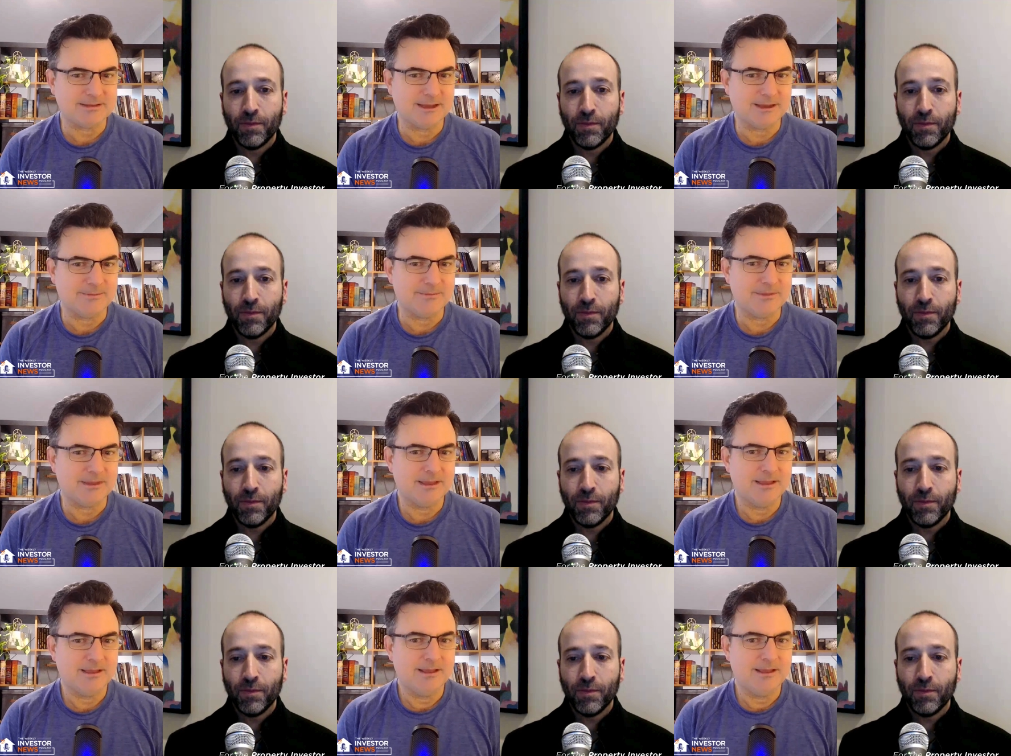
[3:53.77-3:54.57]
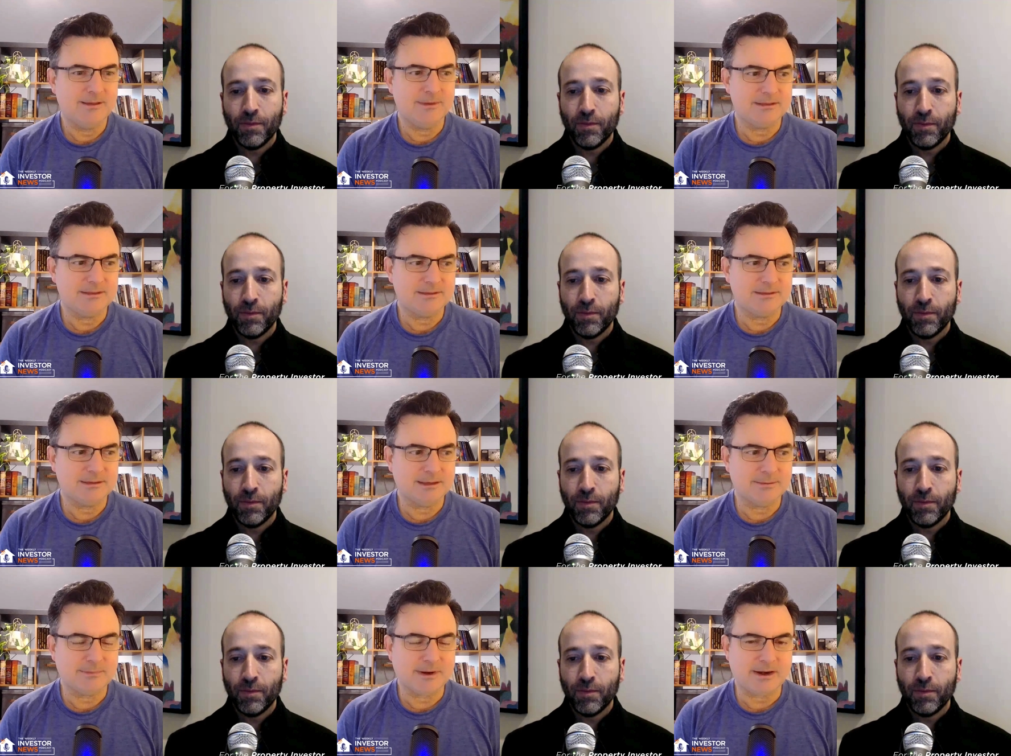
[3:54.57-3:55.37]
Speaker 1: but um,
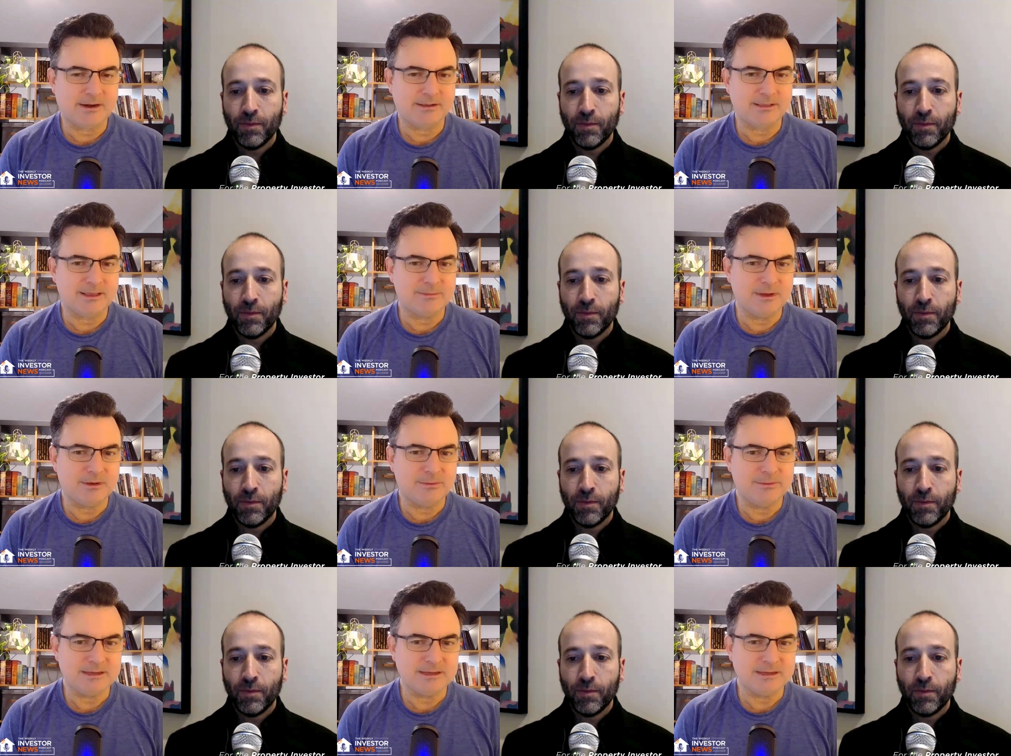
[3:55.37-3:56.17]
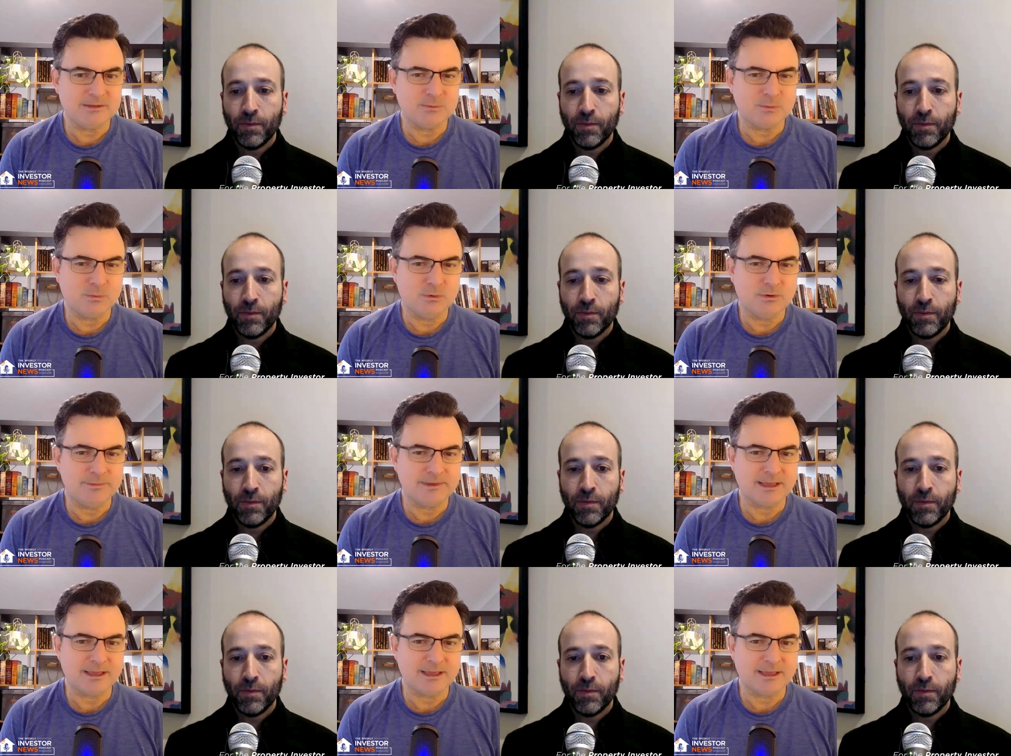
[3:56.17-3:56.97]
but uh, apparently Melbourne is
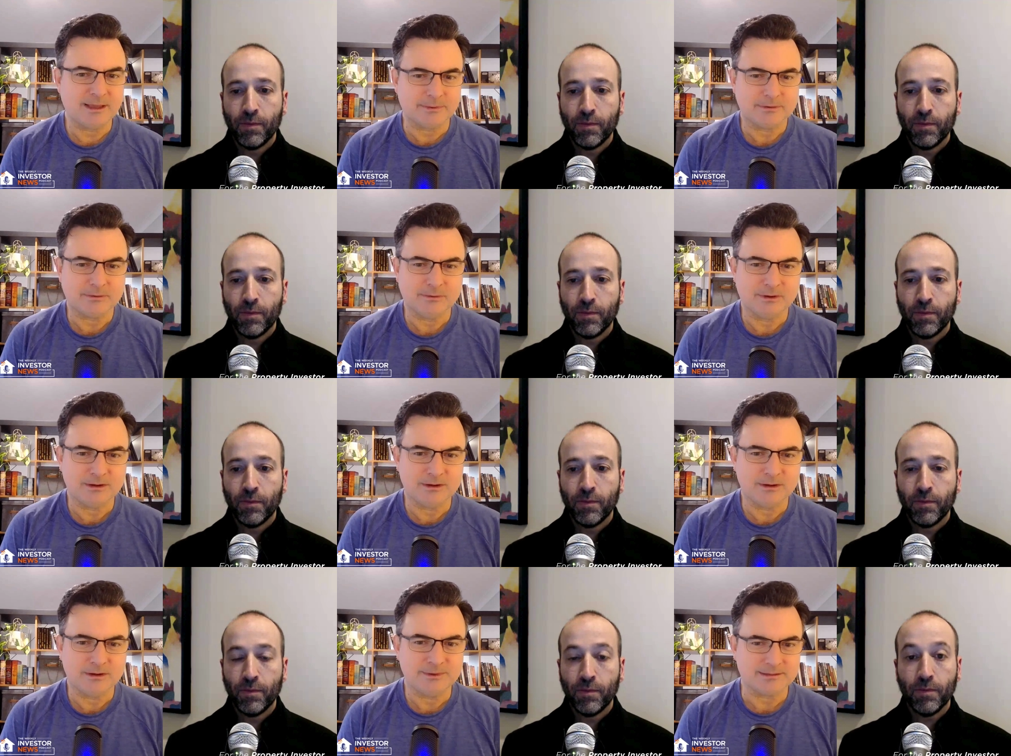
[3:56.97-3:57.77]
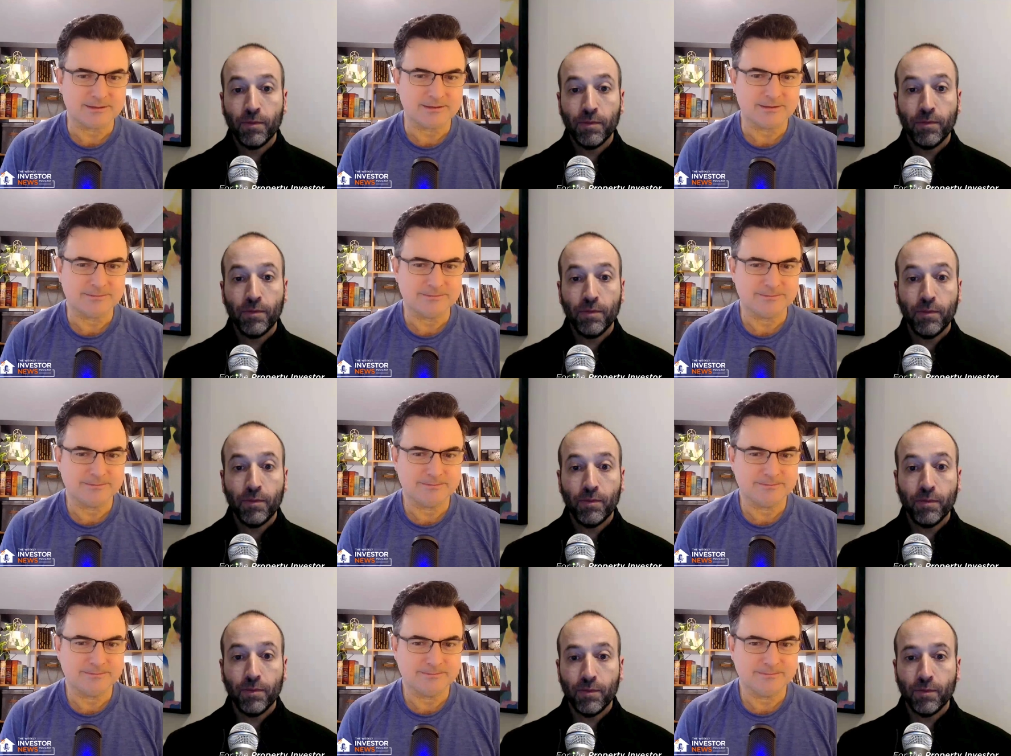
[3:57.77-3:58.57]
warming up quite a bit.
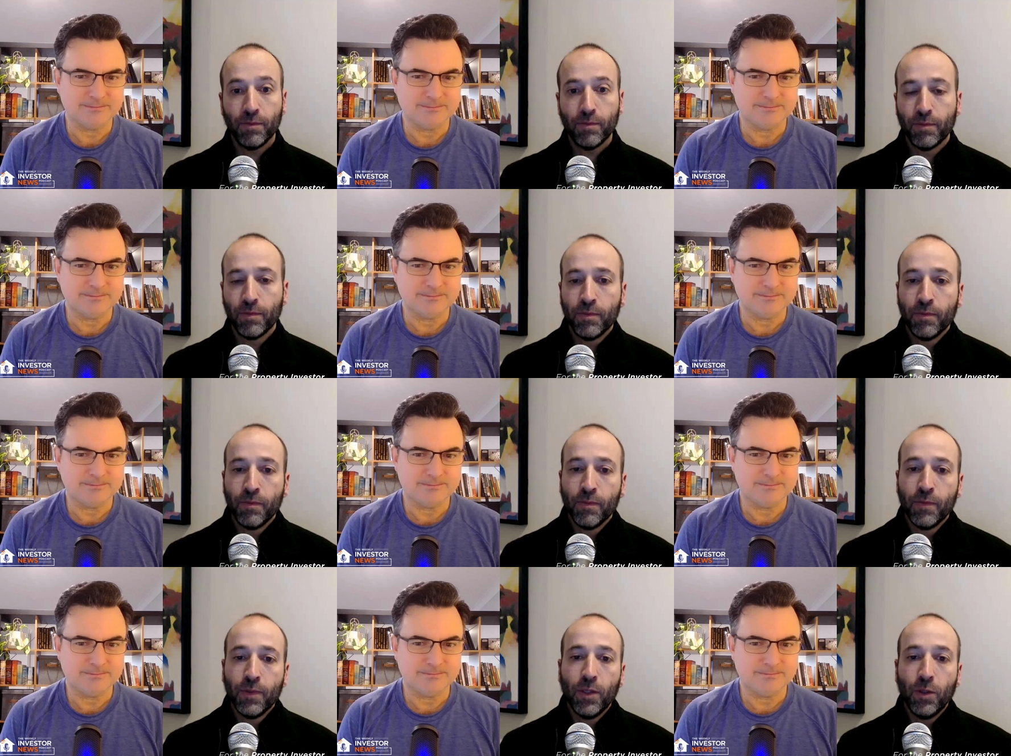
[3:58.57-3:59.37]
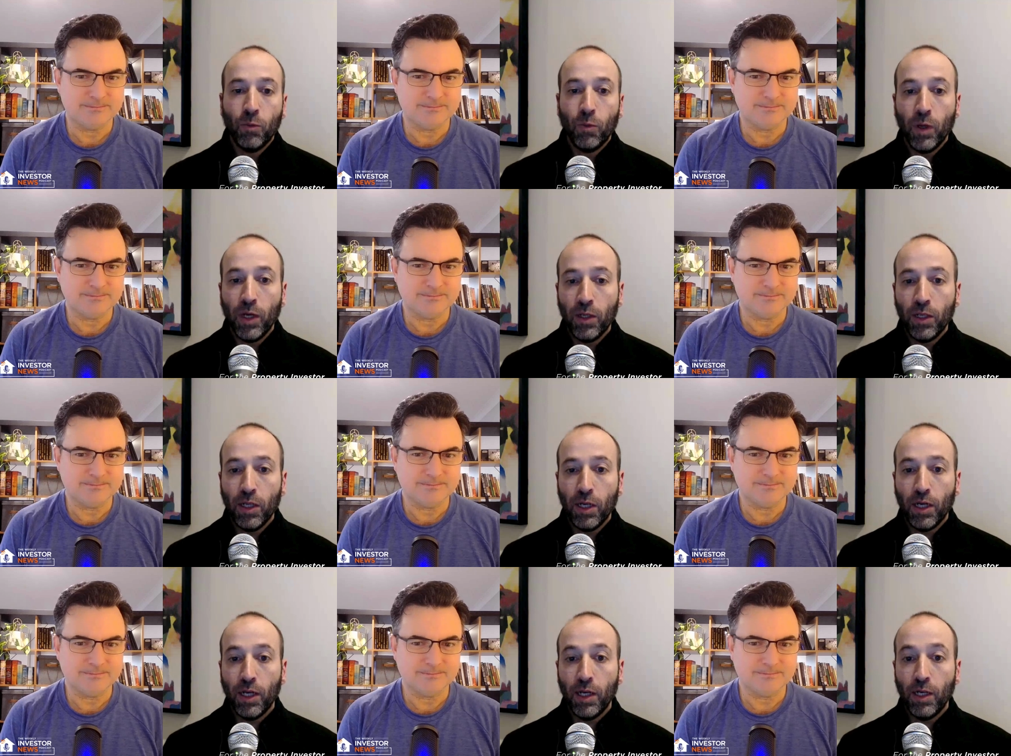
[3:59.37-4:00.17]
Mm.
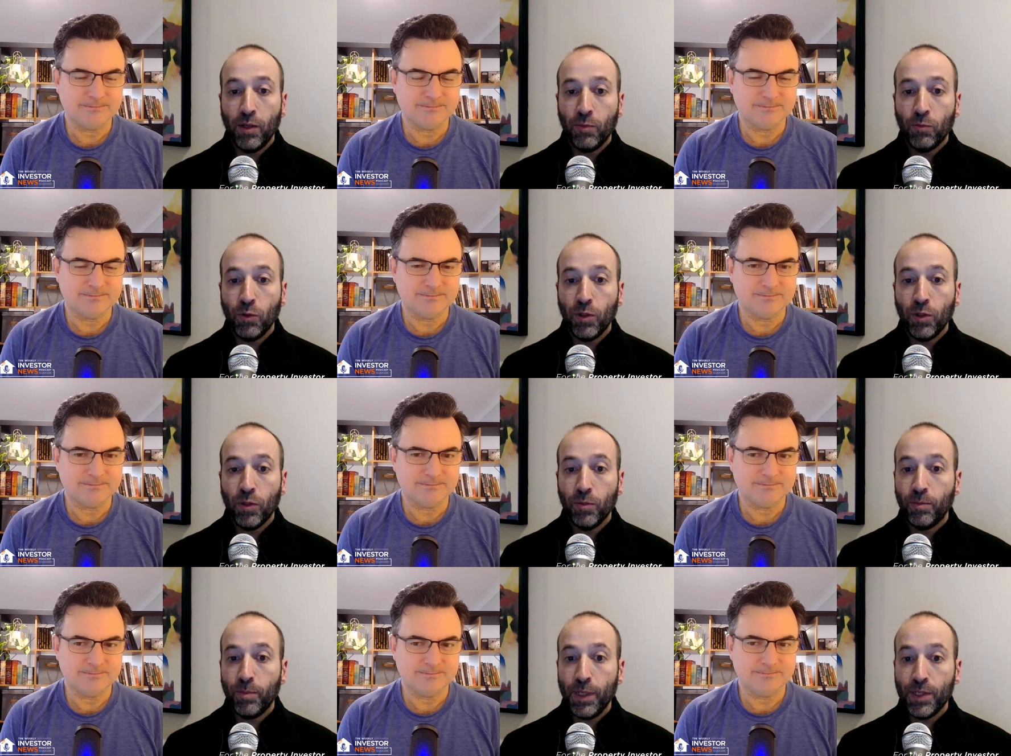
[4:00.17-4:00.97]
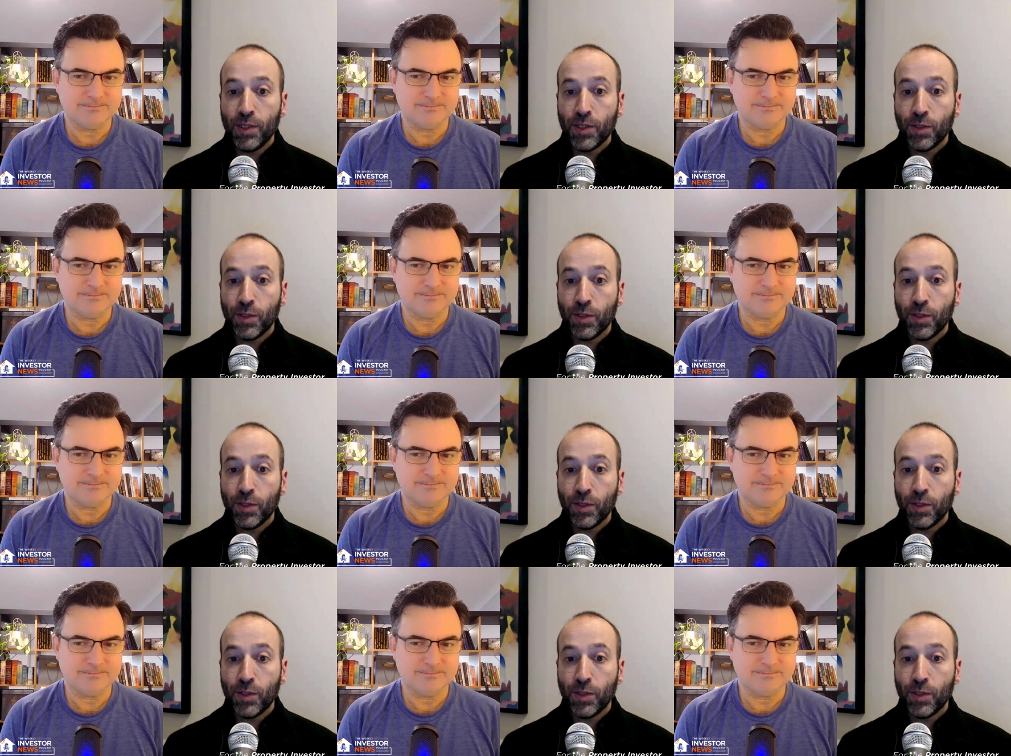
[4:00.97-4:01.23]
Speaker 2: Well, I wouldn't be